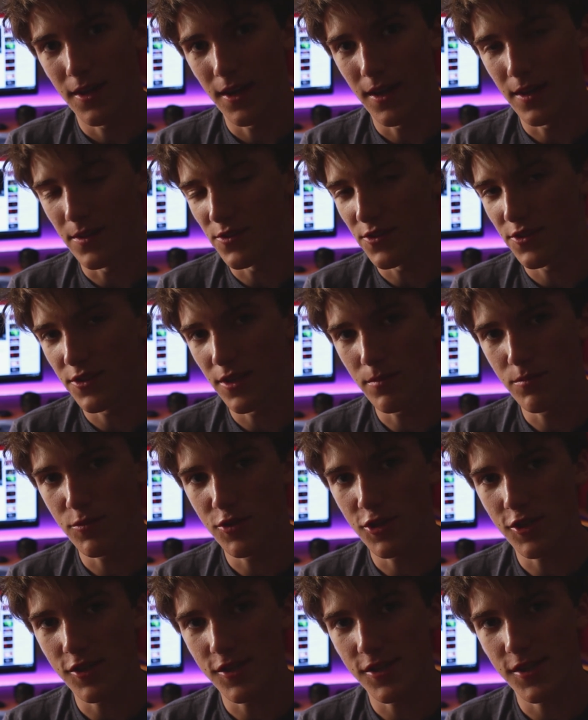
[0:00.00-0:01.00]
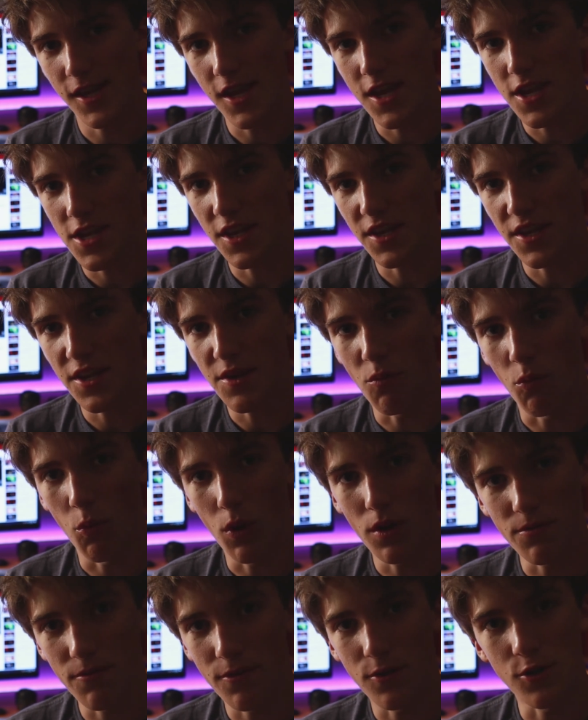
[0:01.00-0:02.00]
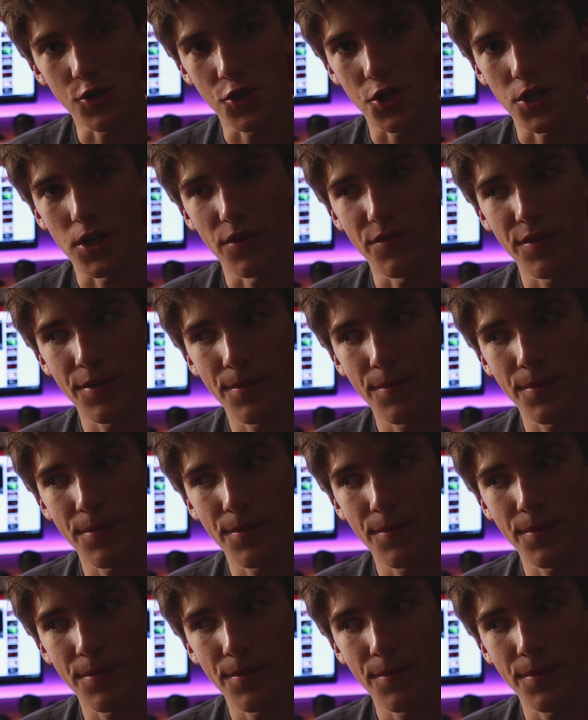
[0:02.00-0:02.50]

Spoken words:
And some just say you need one version of